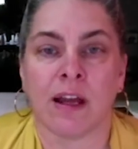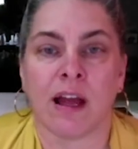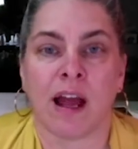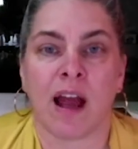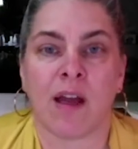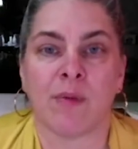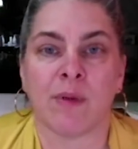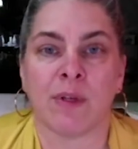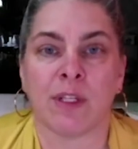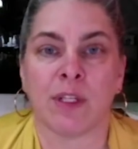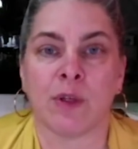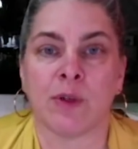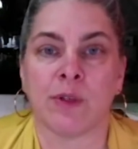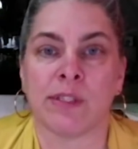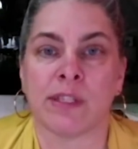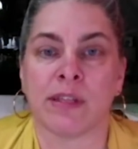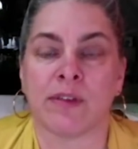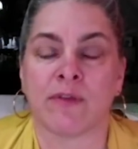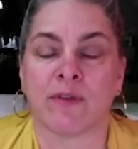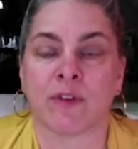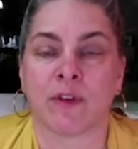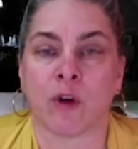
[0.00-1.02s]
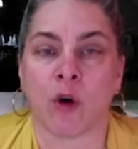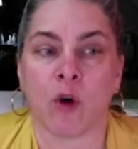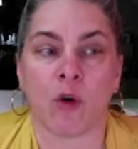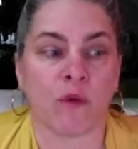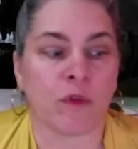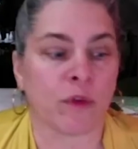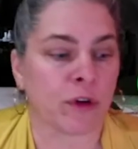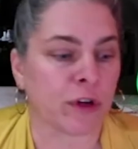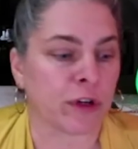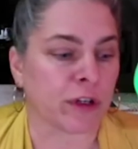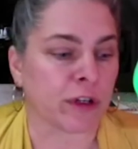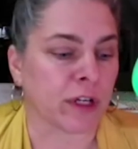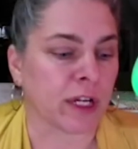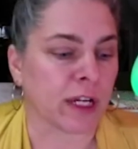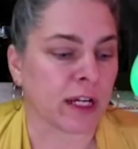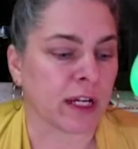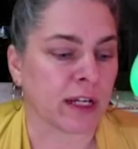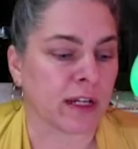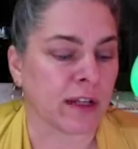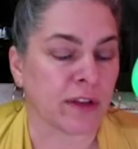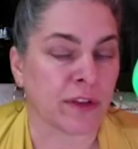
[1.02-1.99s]
I've been using them for
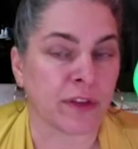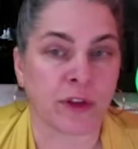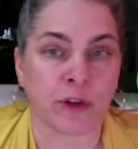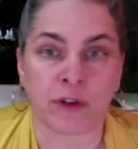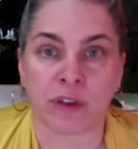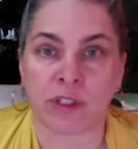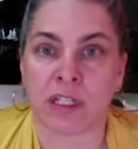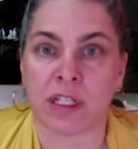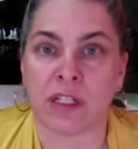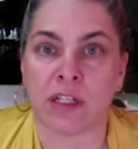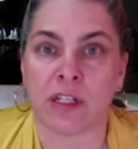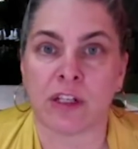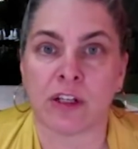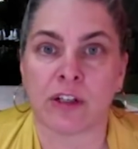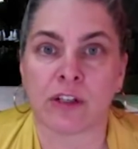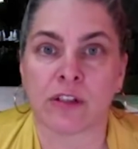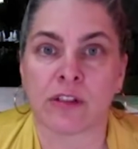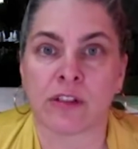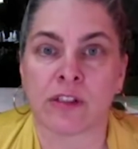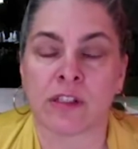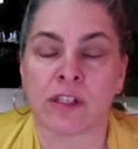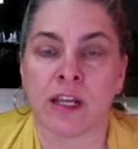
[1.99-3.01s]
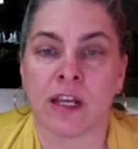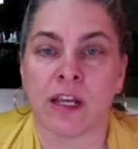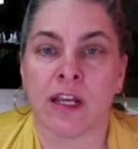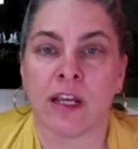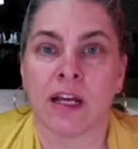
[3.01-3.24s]
over 13 years.